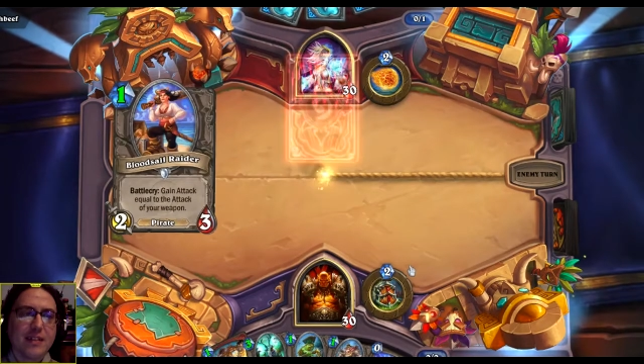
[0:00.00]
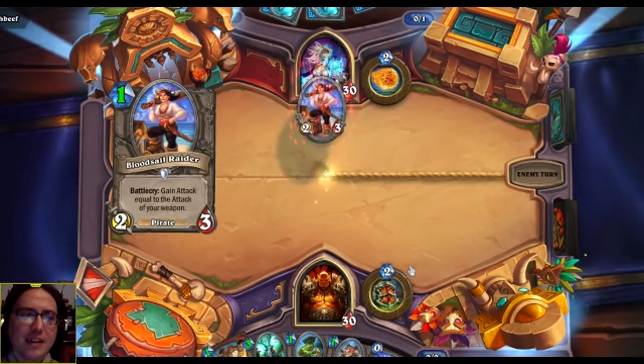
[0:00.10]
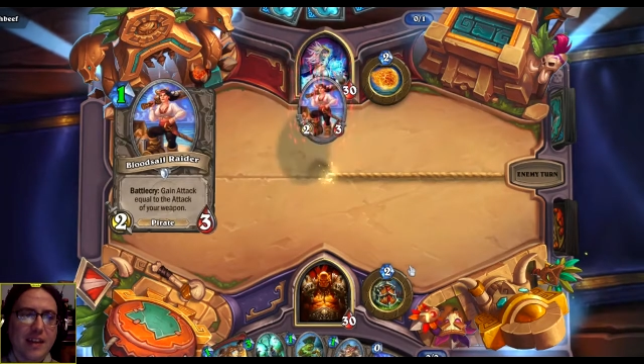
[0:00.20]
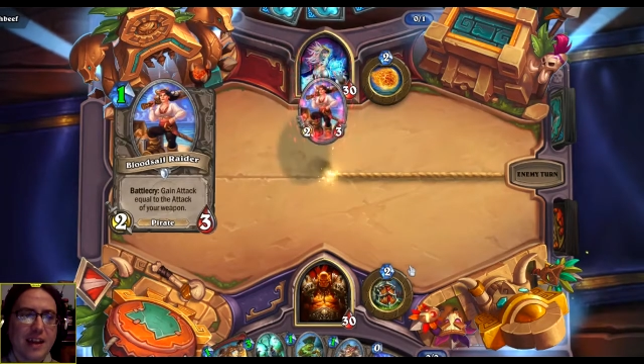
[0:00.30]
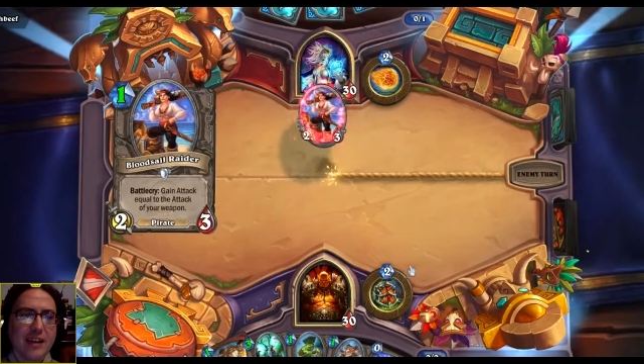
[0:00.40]

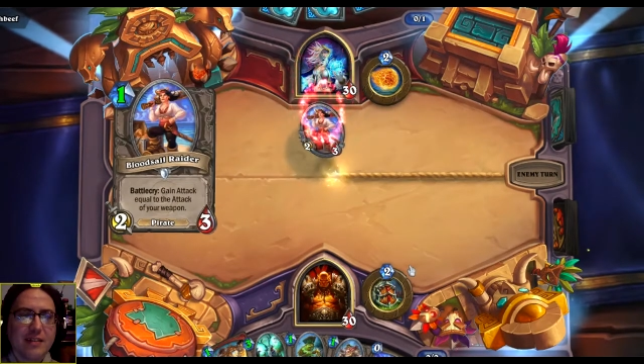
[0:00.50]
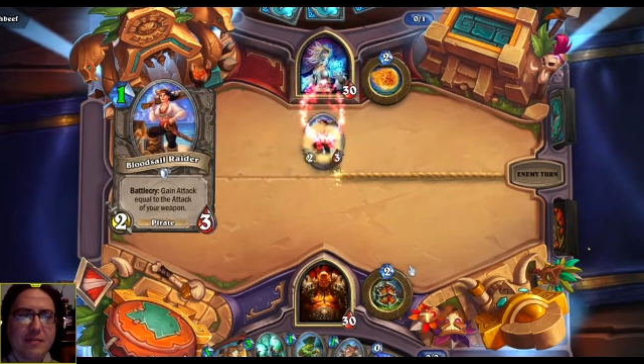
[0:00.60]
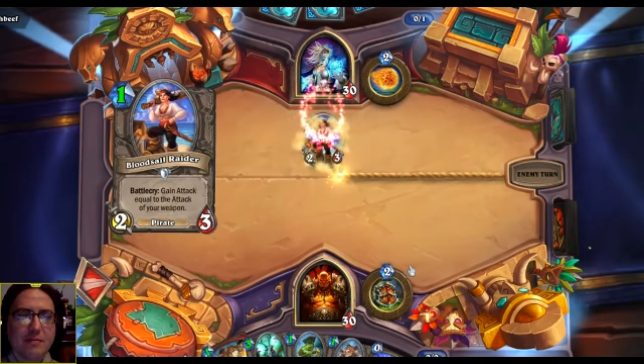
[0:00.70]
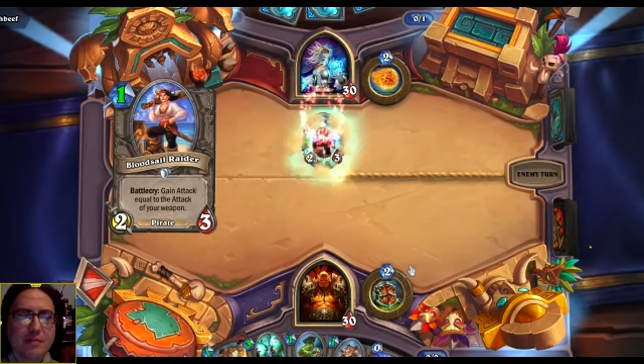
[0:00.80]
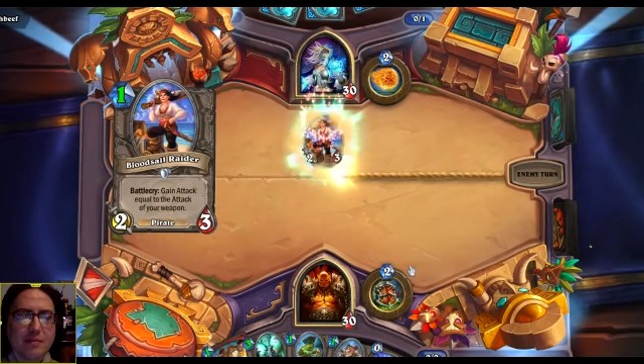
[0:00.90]
Okay, it's
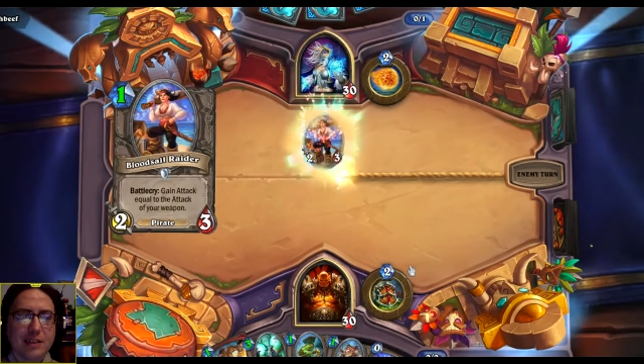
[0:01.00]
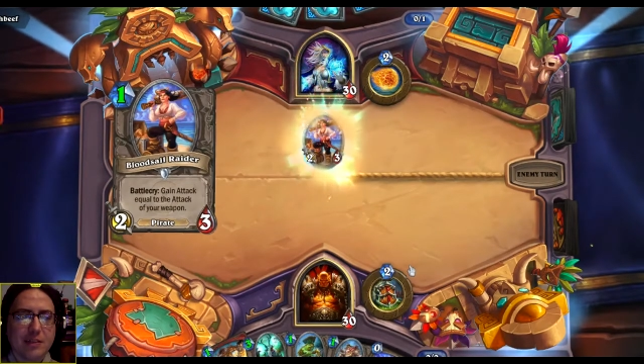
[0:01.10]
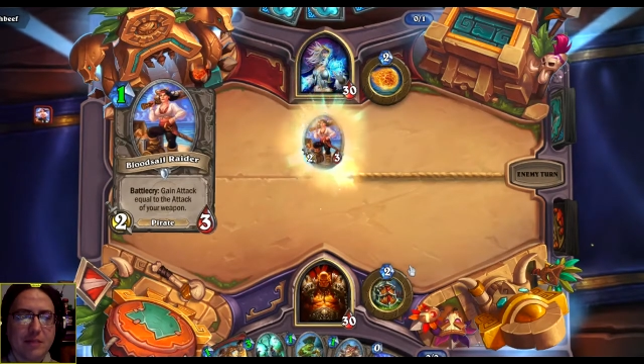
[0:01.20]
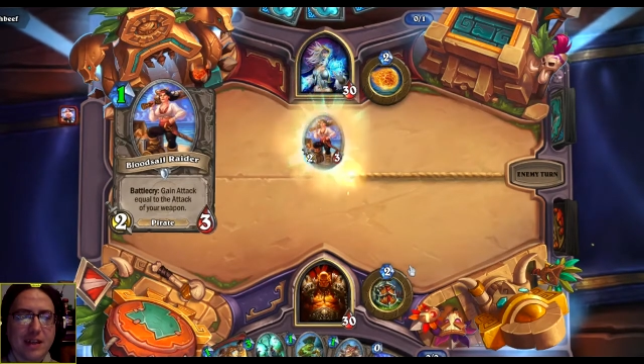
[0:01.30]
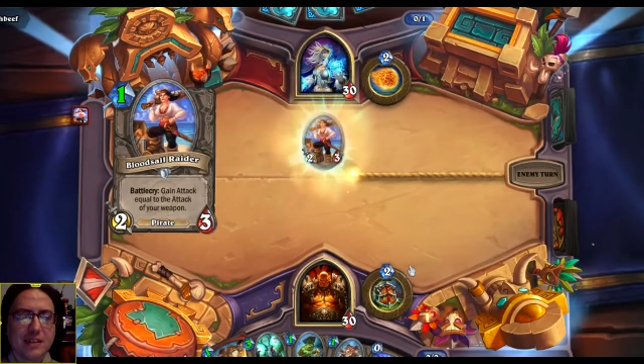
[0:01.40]
not
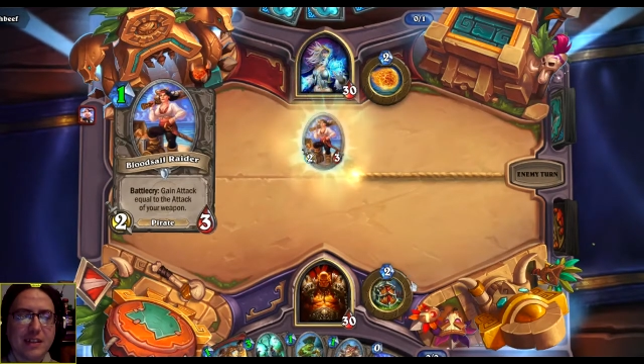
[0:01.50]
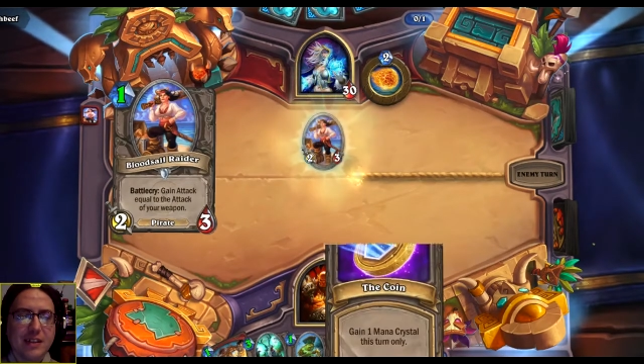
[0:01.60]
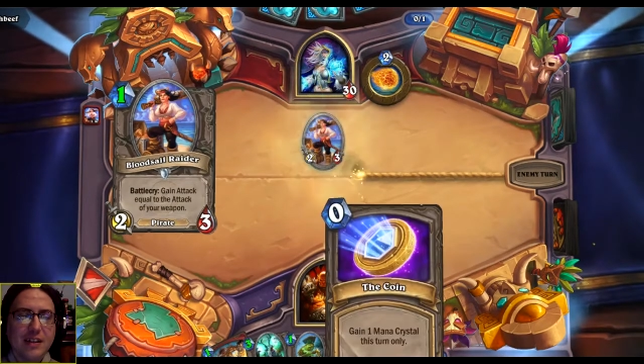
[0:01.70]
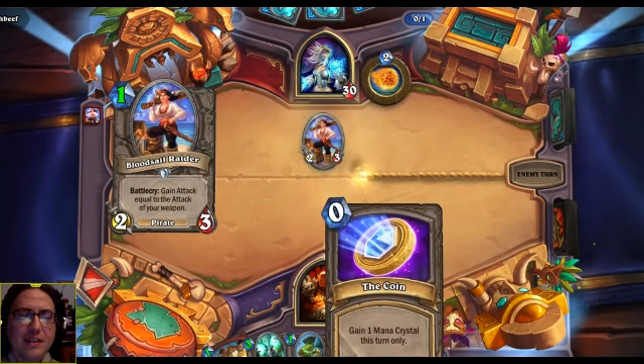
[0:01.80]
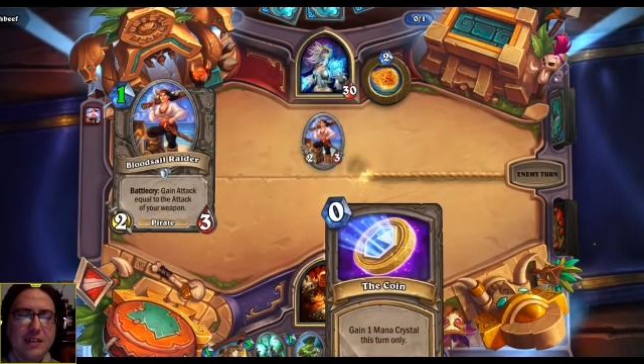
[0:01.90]
bad.
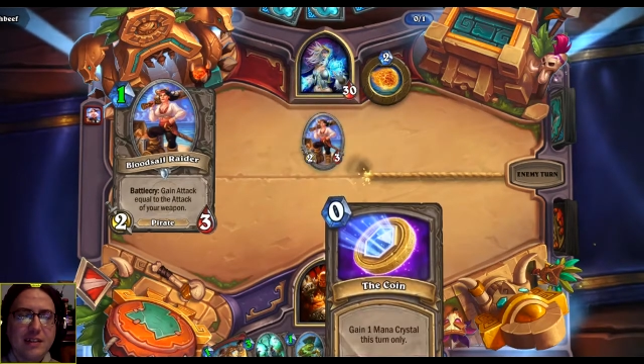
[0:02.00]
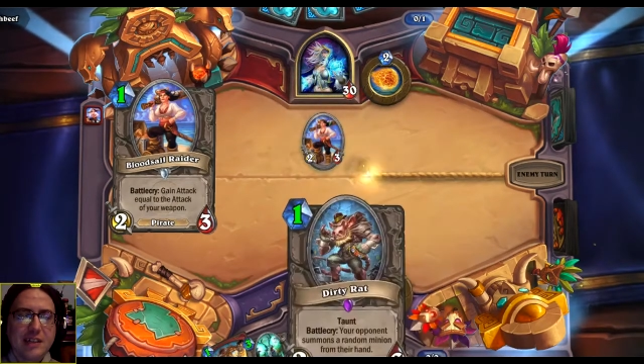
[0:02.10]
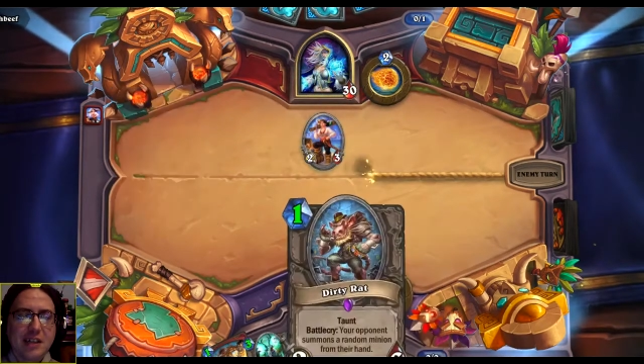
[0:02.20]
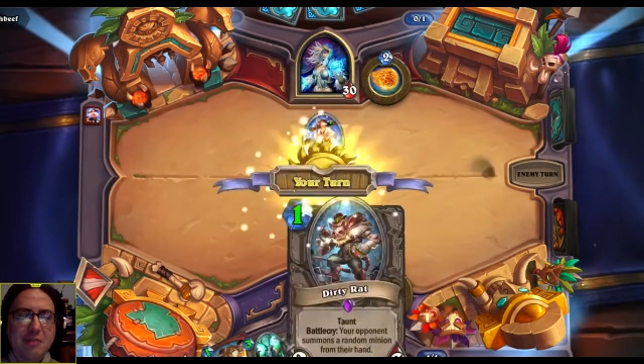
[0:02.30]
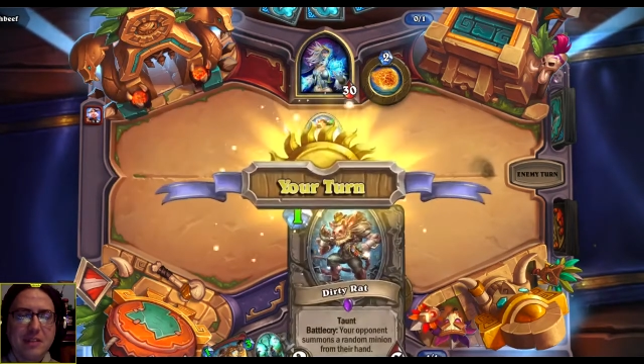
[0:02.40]

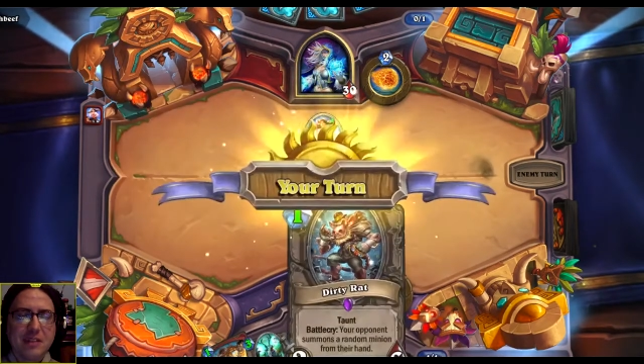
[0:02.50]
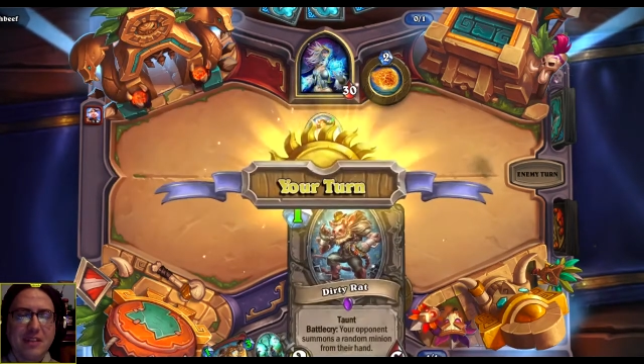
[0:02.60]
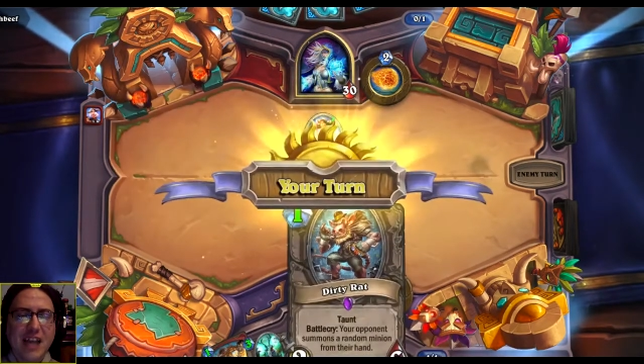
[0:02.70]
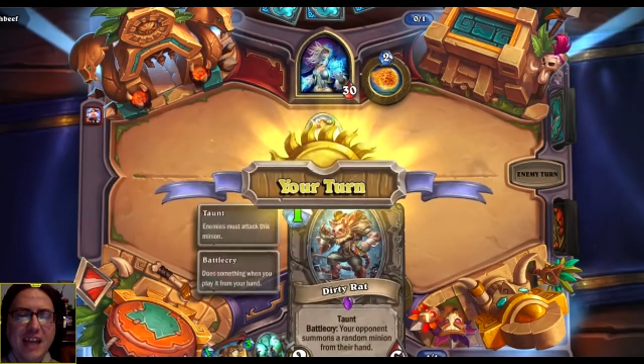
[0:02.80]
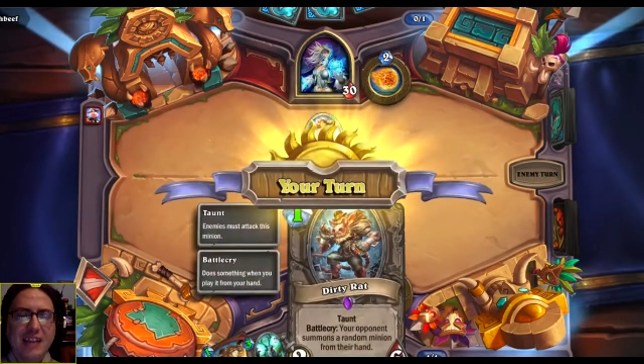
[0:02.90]
So we'll
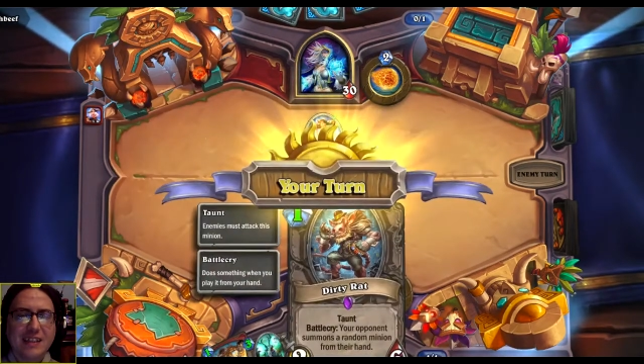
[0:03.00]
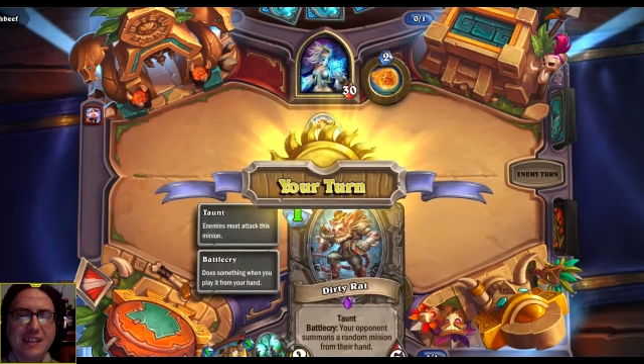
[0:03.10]
do that.